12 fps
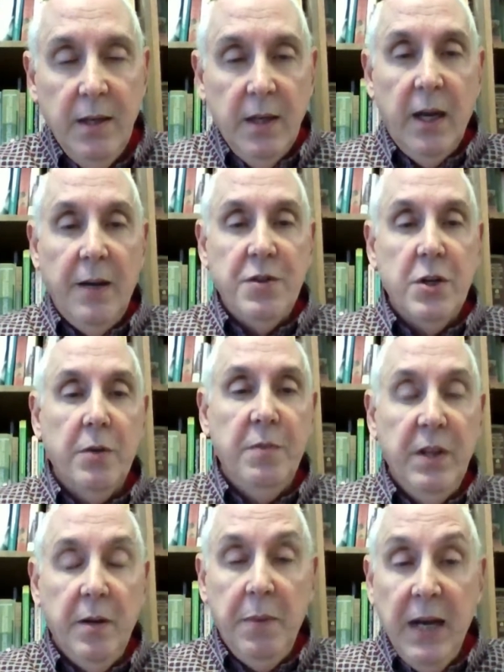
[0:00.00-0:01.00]
I've served
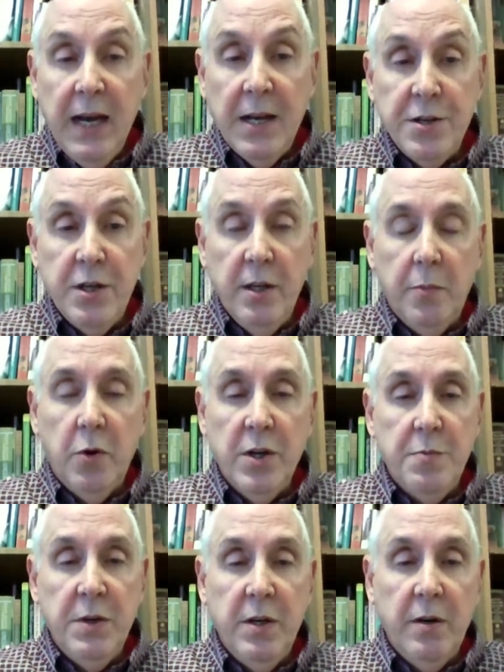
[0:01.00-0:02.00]
in the past in the
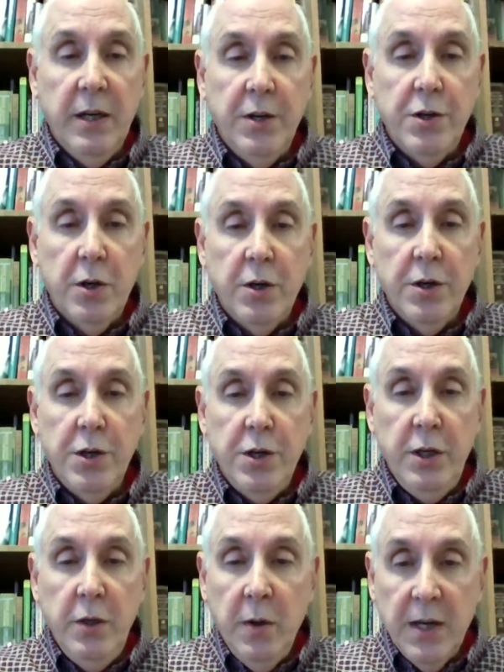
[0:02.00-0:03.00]
Presbyterian Church,
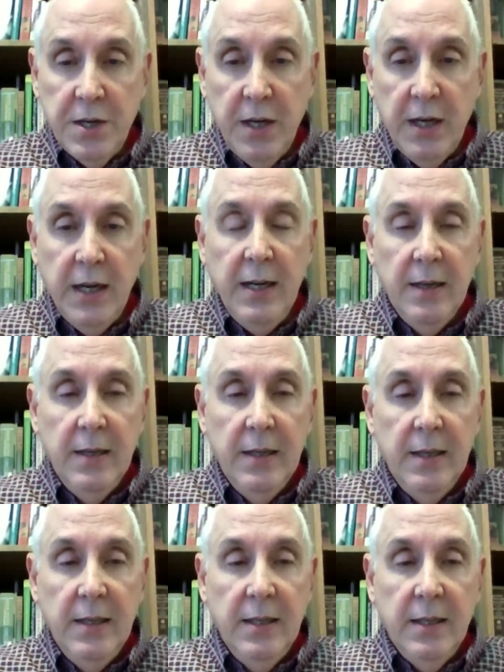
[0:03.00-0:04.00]
USA.
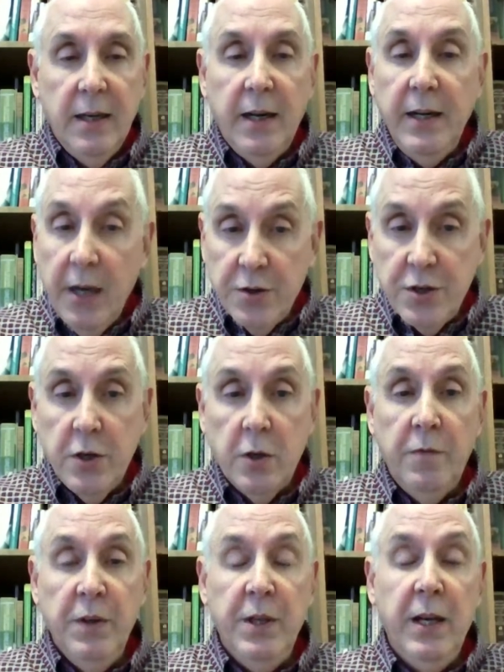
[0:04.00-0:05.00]
I now
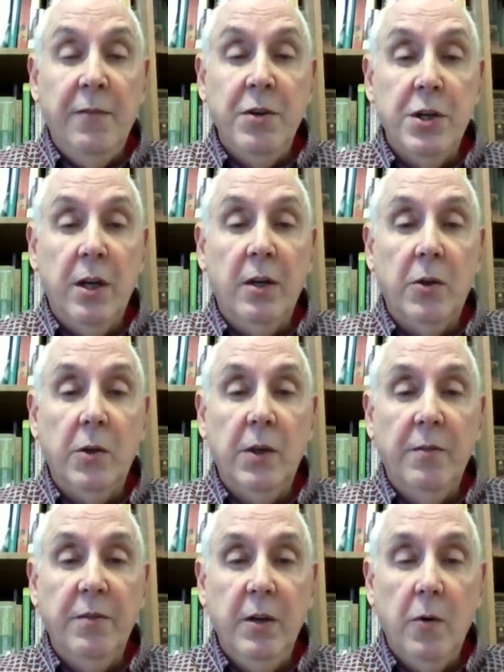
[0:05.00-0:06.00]
serve in the Evangelical
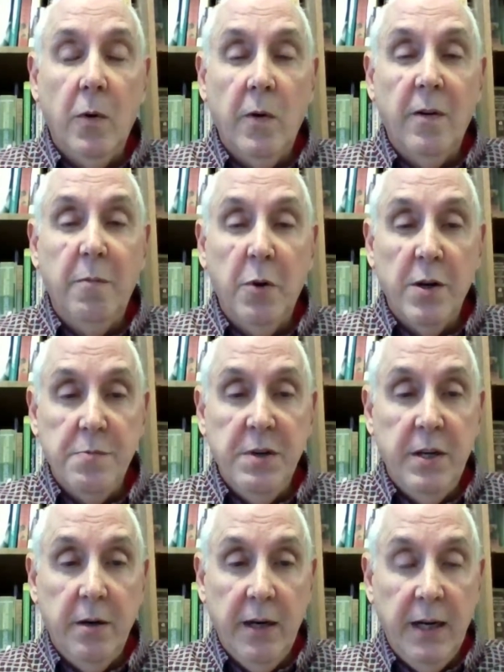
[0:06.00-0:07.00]
Covenant Order of
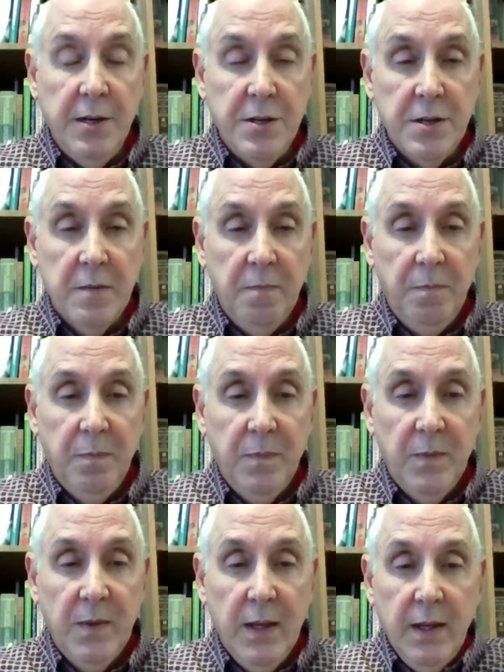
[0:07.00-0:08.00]
Presbyterians.
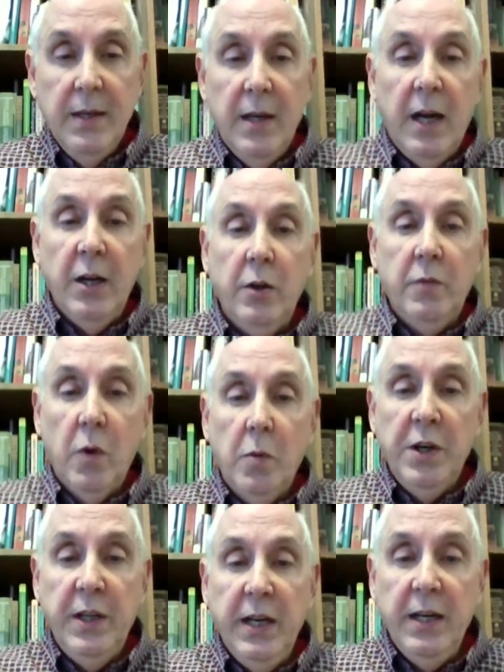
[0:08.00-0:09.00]
I look
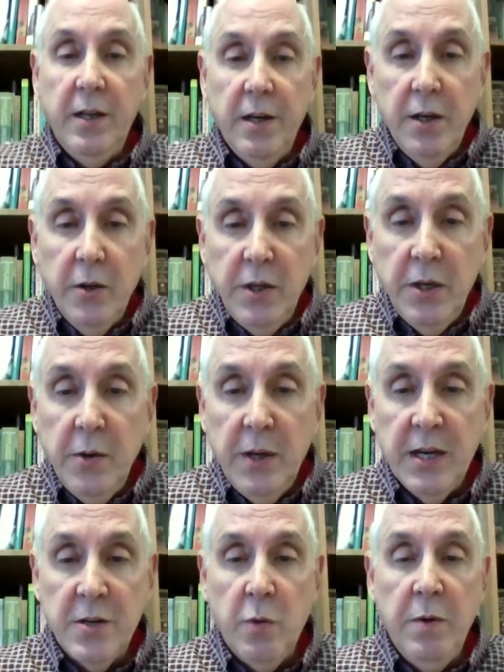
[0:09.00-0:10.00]
forward to getting to know you as we